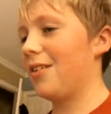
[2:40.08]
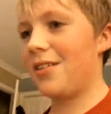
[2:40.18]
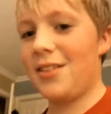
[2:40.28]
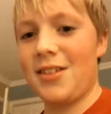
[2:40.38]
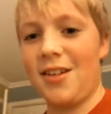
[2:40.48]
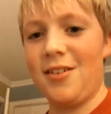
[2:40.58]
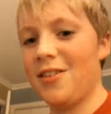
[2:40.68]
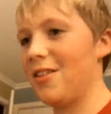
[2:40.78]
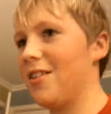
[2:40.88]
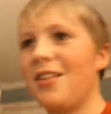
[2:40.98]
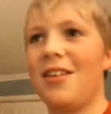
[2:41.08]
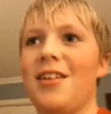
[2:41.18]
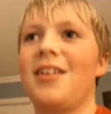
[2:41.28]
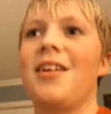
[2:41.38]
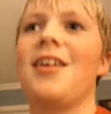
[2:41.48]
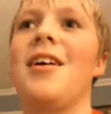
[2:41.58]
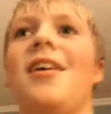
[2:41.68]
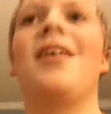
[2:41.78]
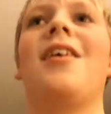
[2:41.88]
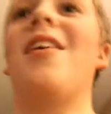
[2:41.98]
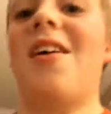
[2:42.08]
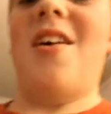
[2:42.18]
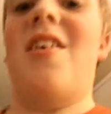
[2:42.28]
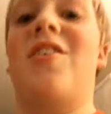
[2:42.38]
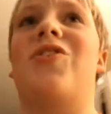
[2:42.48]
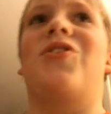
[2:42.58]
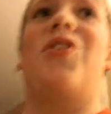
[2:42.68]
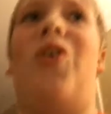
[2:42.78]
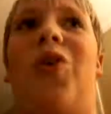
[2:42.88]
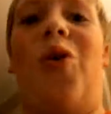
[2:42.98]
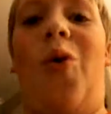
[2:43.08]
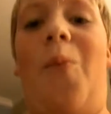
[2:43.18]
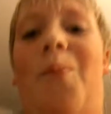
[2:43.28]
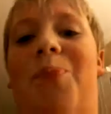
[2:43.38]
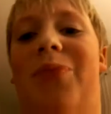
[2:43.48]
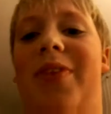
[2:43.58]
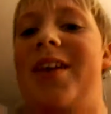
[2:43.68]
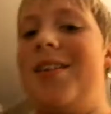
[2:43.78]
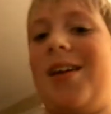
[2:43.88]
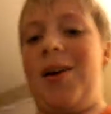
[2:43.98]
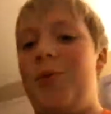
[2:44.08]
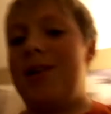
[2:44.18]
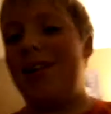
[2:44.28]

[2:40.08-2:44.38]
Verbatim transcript: want to go scared. out there, but at the same time, I really want so, milk. Yeah, we